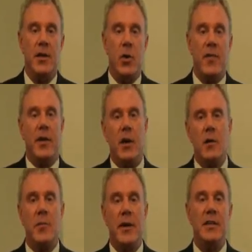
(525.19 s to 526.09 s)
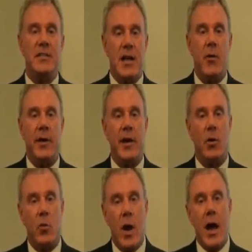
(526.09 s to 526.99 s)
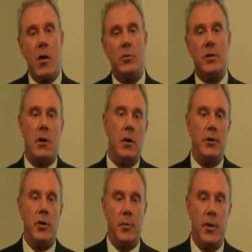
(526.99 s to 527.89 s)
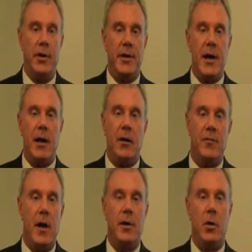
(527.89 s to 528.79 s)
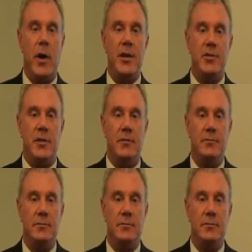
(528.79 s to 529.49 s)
you have a company selling at around $100 million valuation,